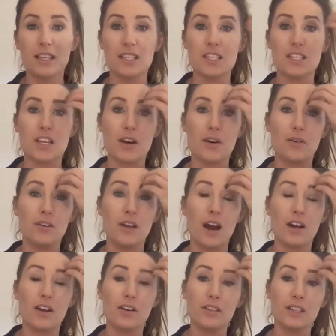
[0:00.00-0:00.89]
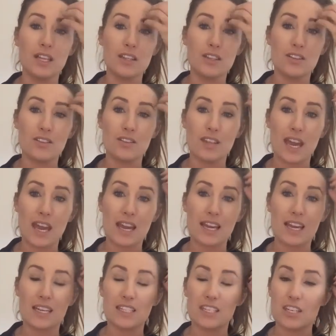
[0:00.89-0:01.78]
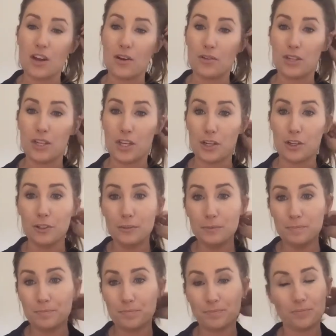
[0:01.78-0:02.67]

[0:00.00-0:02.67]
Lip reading: And so not only do they get to know you,